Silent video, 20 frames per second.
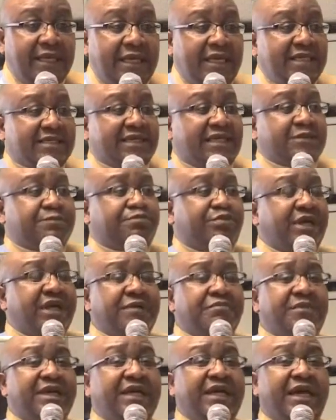He says,
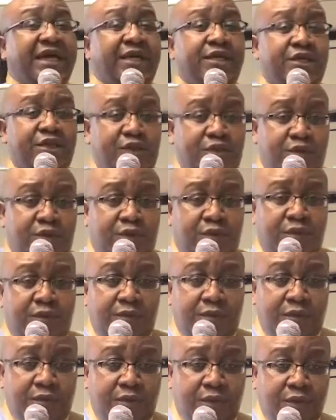Bring me a new
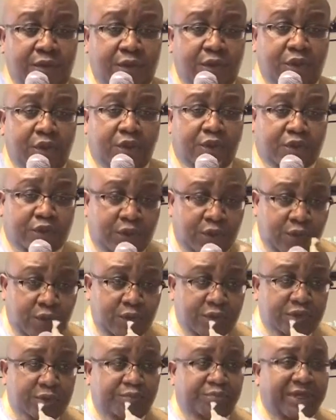
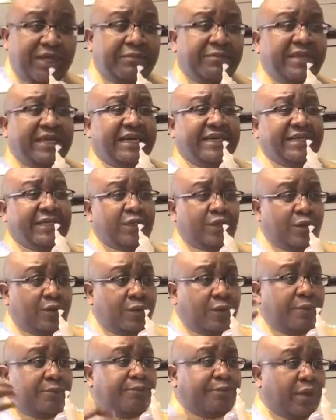cruse, bring me a
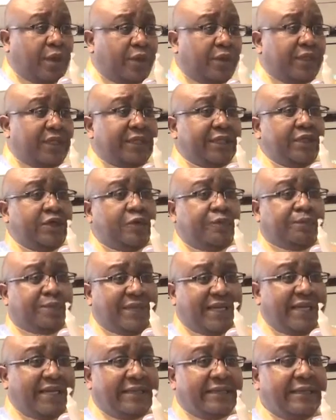new bowl, a new
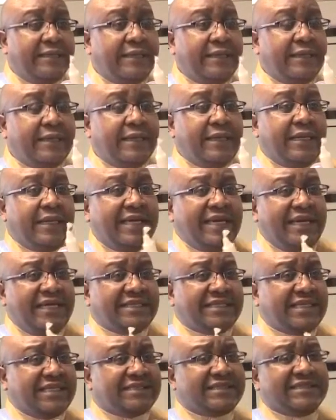plate. He
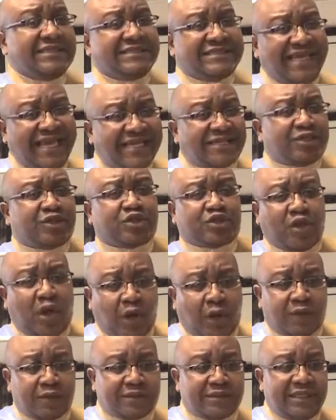says, take
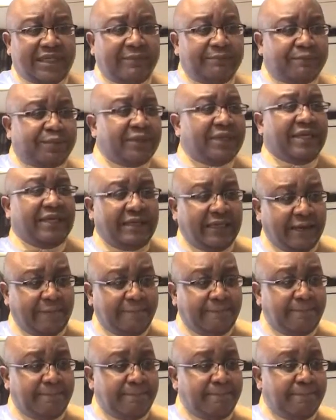salt and put in
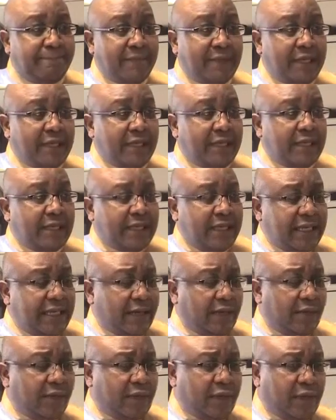it. Mm -hmm.
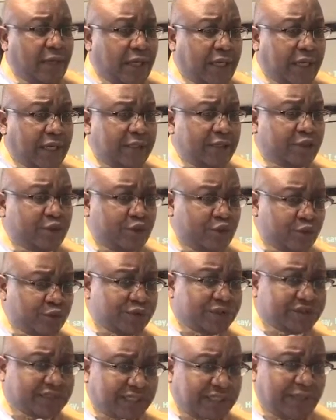Now, do you
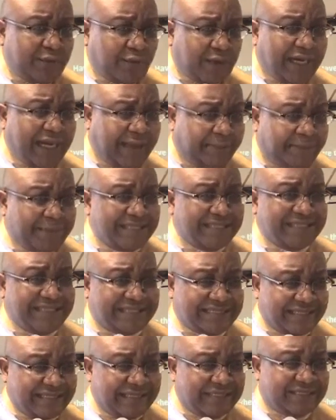see what happens
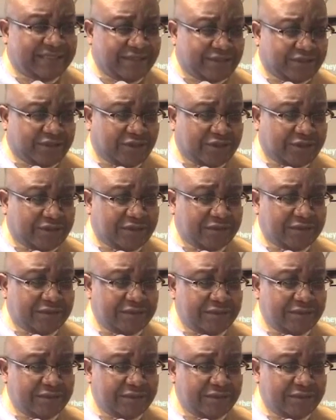in Celestial Church?